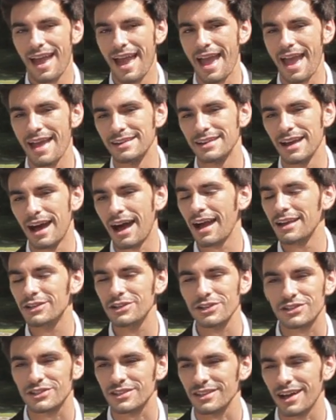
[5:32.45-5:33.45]
And I
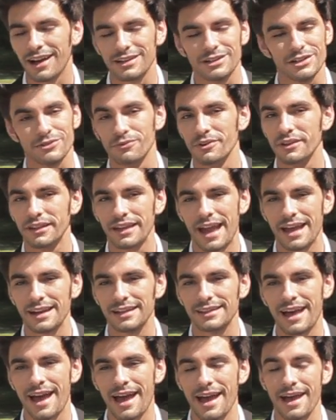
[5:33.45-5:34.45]
just really
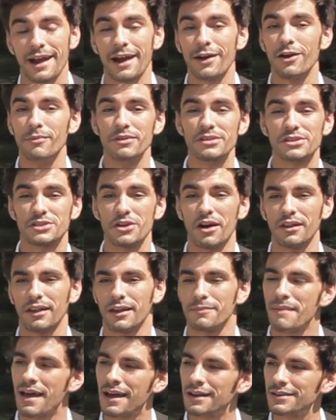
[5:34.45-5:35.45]
hated that, and I almost thought,
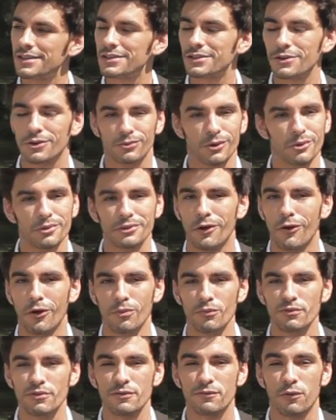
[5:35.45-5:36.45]
like, man, is this going to ruin the
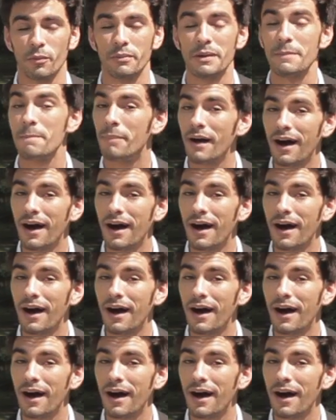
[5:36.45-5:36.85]
whole movie for me?